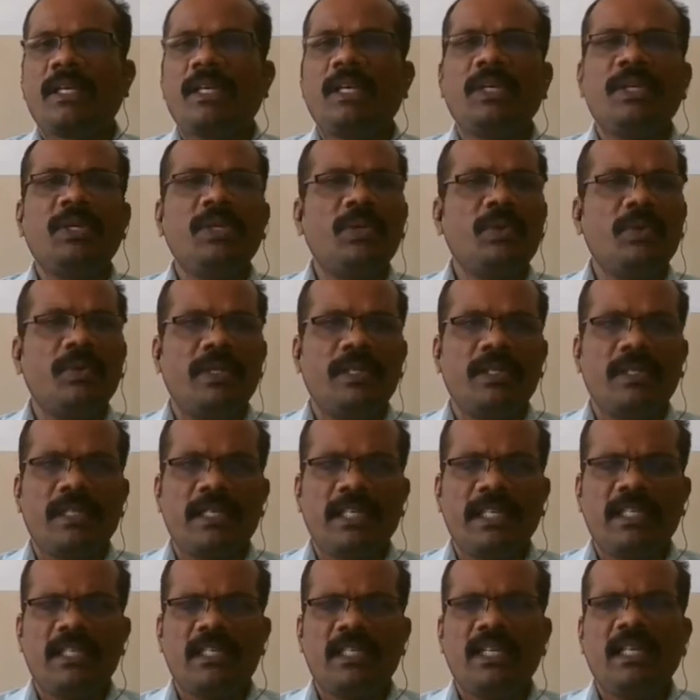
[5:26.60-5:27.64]
union,
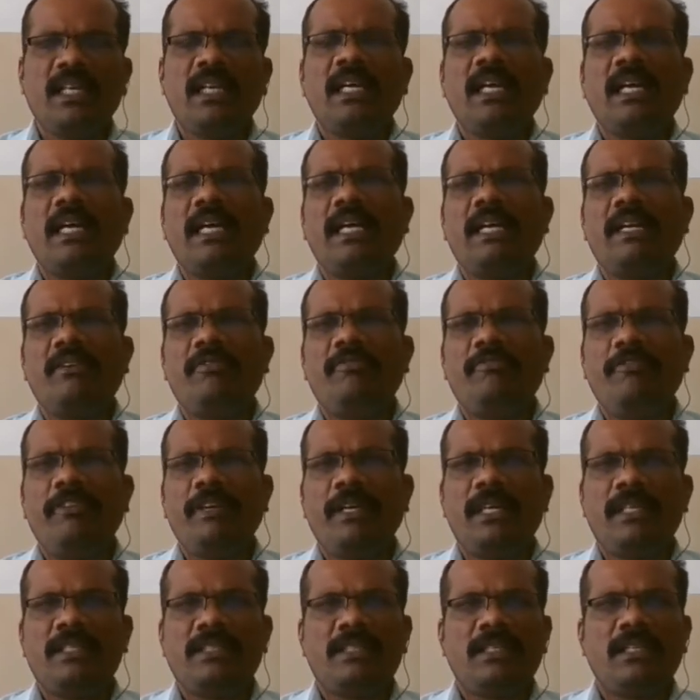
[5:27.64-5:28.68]
right? And
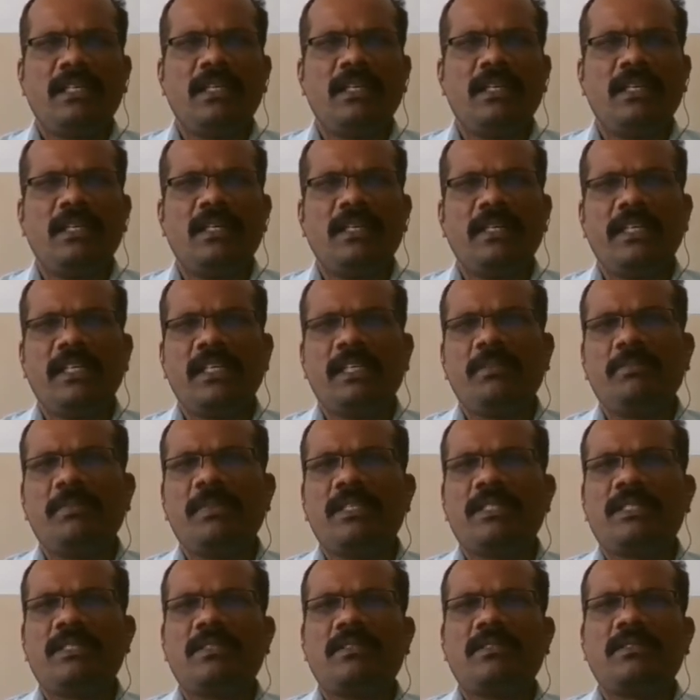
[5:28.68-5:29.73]
wage
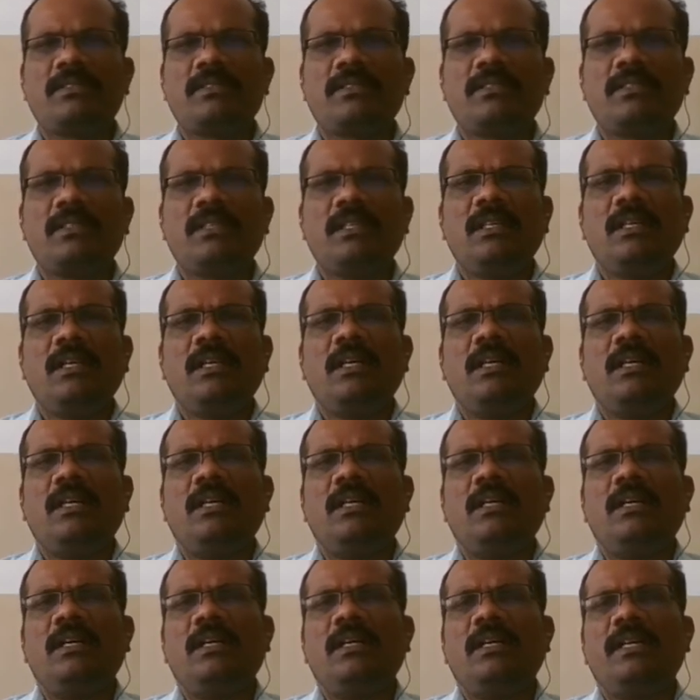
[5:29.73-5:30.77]
determinations,
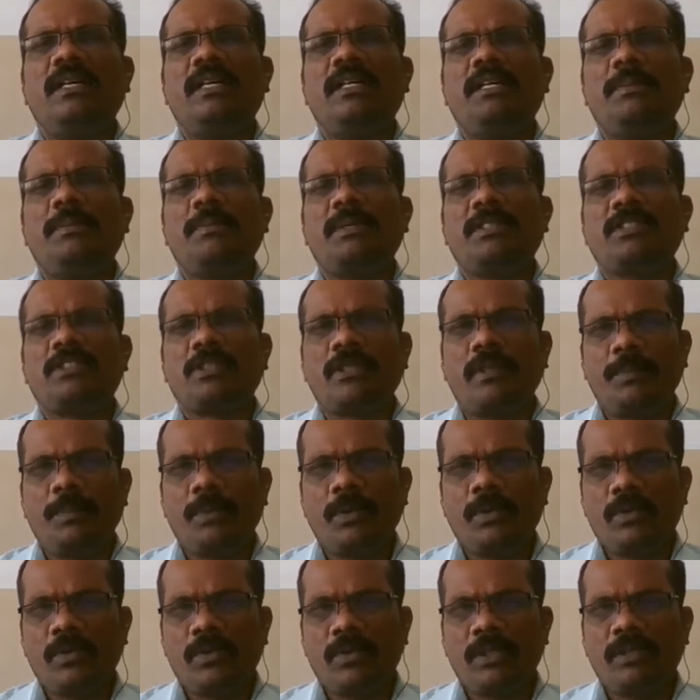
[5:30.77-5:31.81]
it depends
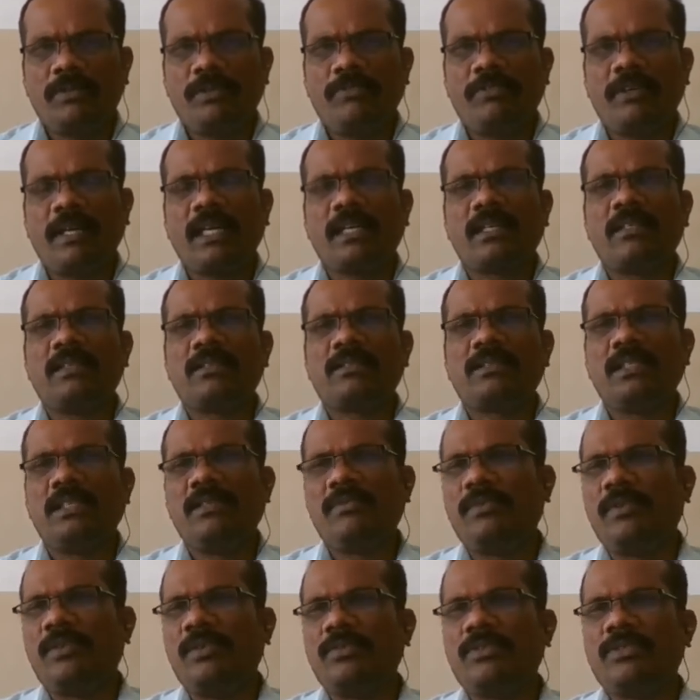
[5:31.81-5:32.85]
upon the factors
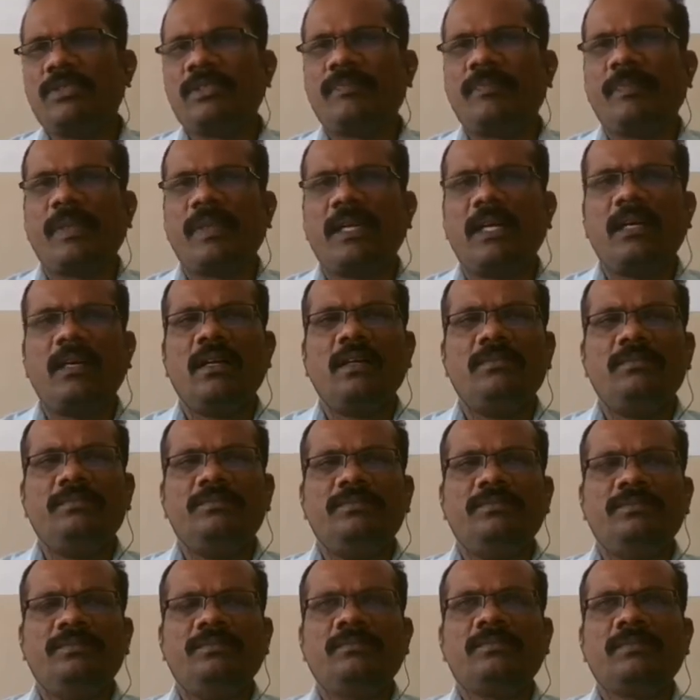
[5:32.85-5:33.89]
influencing
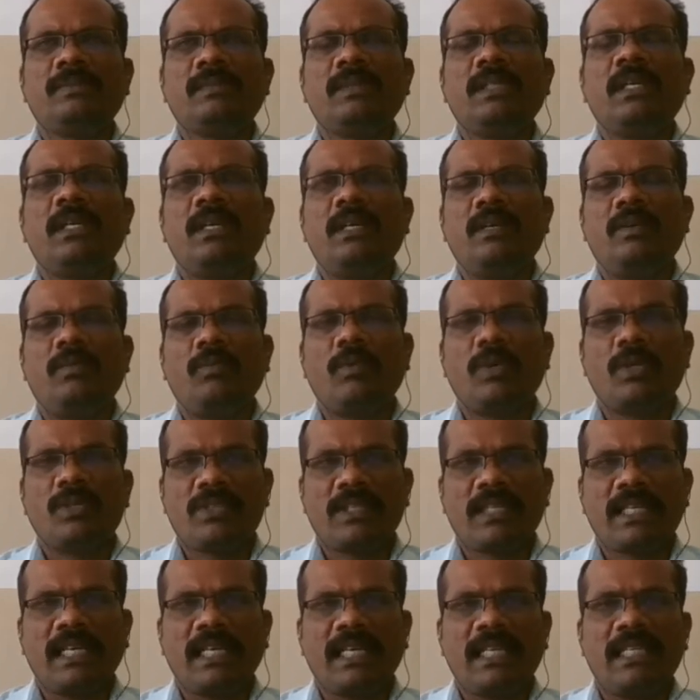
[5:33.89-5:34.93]
what is the
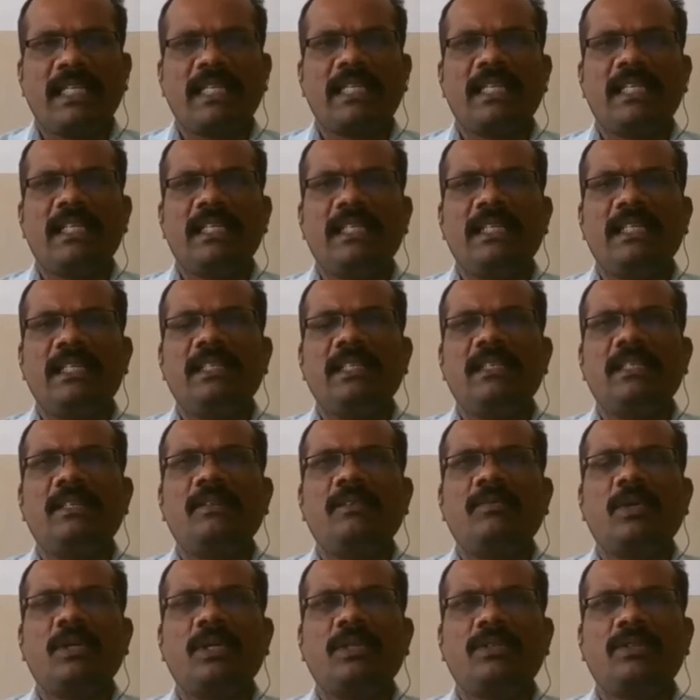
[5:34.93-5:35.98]
category,
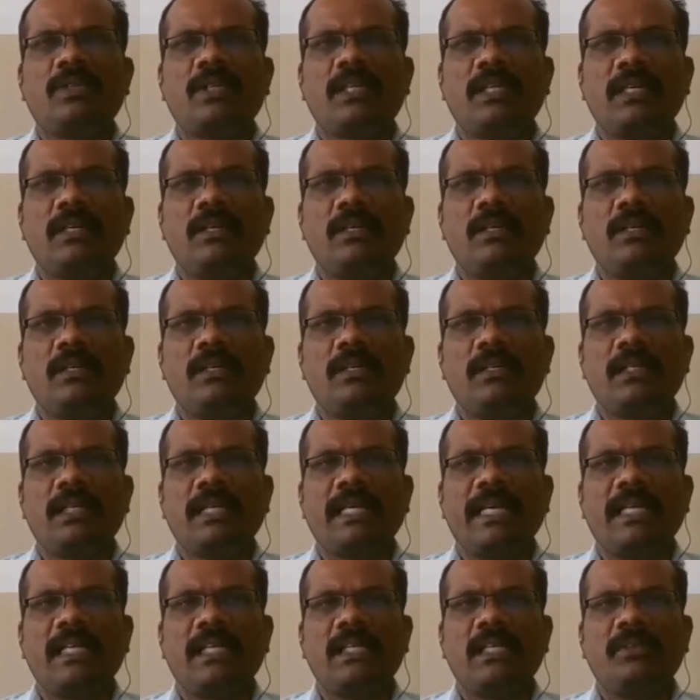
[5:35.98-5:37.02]
what is the
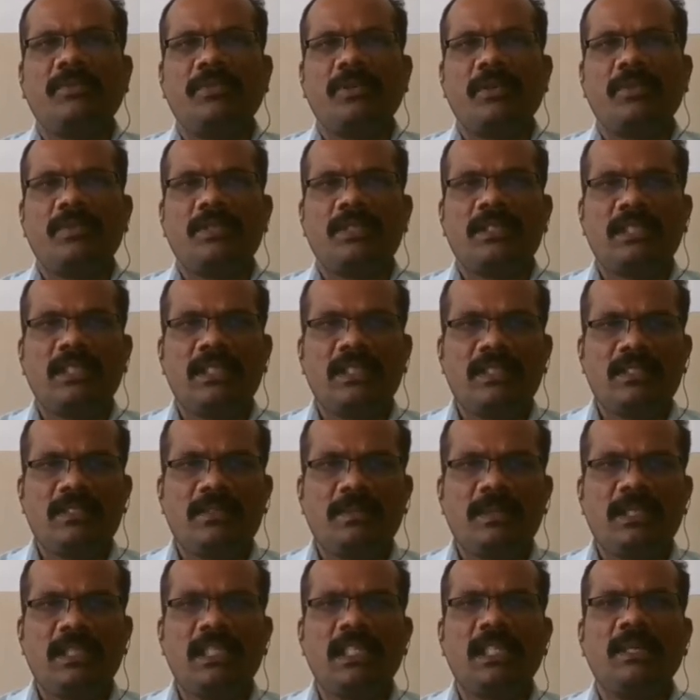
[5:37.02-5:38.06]
category for which he is
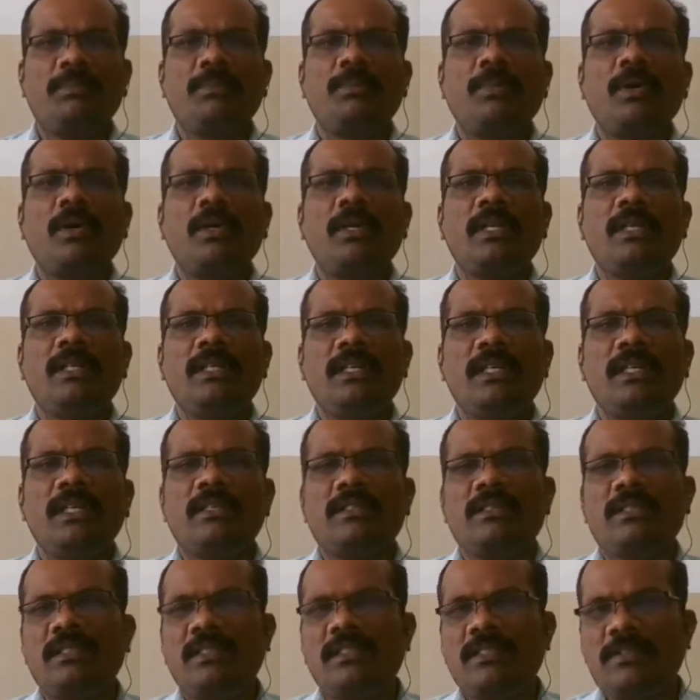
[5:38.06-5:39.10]
being employed, he or
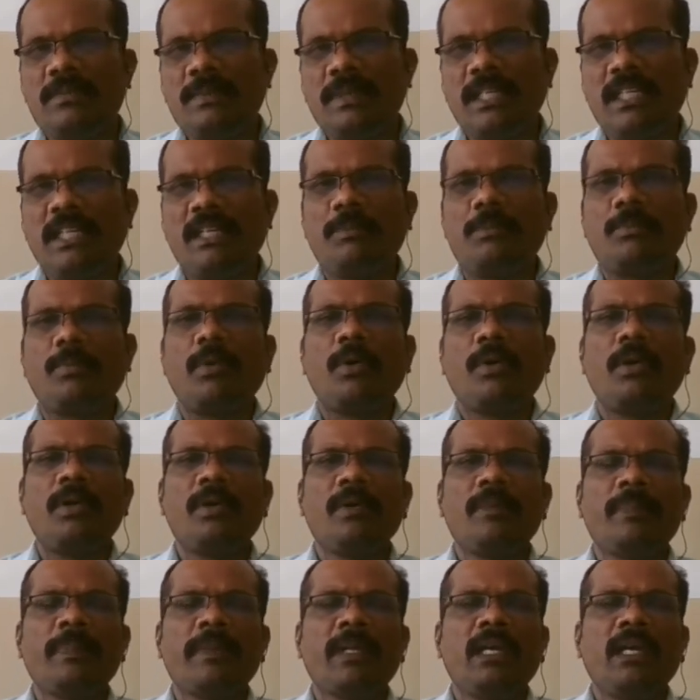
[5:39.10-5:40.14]
she is being employed,
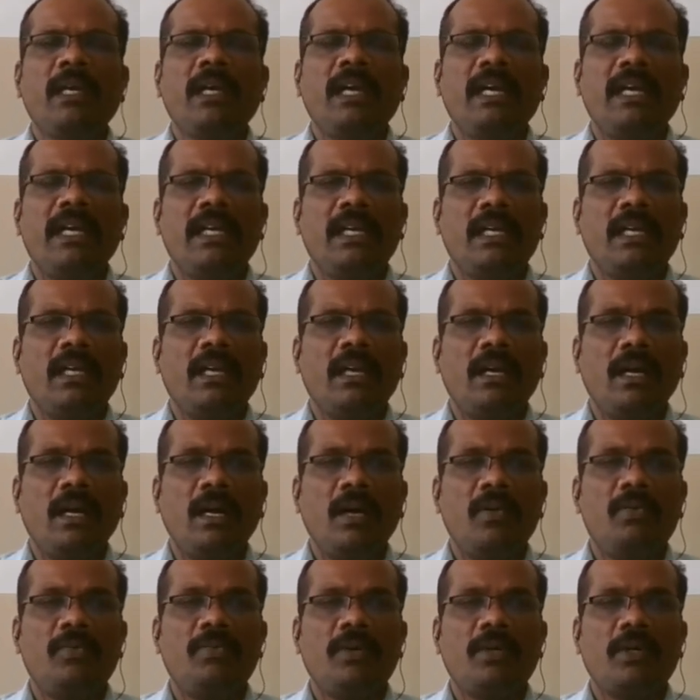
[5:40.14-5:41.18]
and
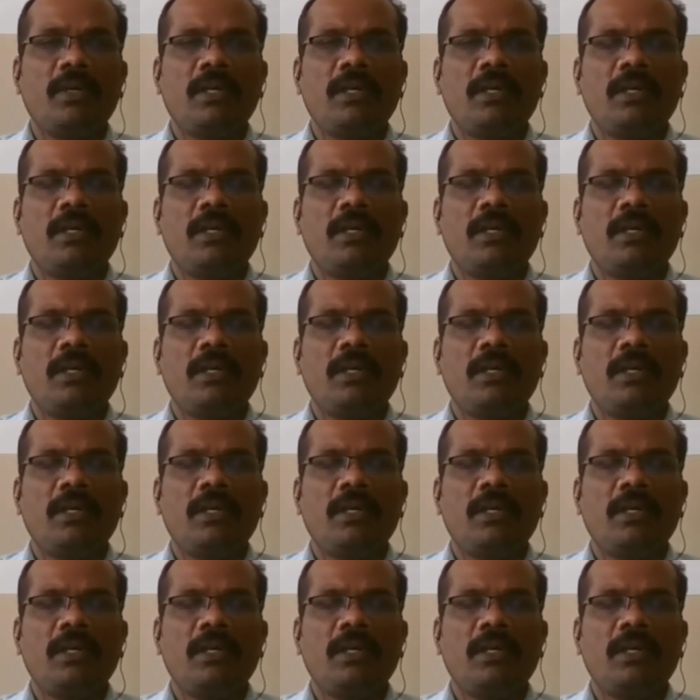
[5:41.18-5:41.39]
how far